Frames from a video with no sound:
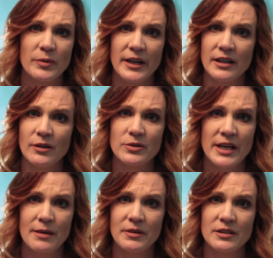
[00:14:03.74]
radio
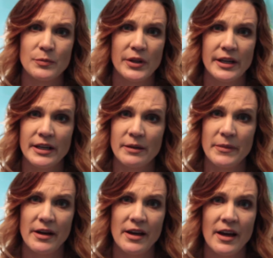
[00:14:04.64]
tape that's playing in
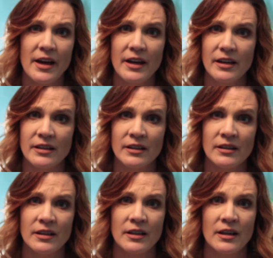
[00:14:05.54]
my head.
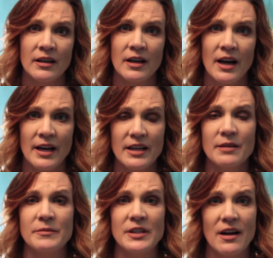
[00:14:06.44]
I
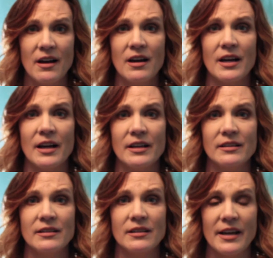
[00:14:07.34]
am not
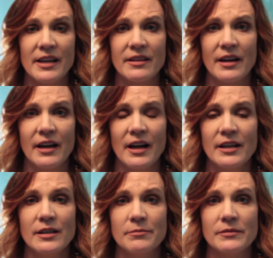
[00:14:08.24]
like that. I
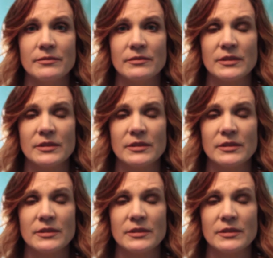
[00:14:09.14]
am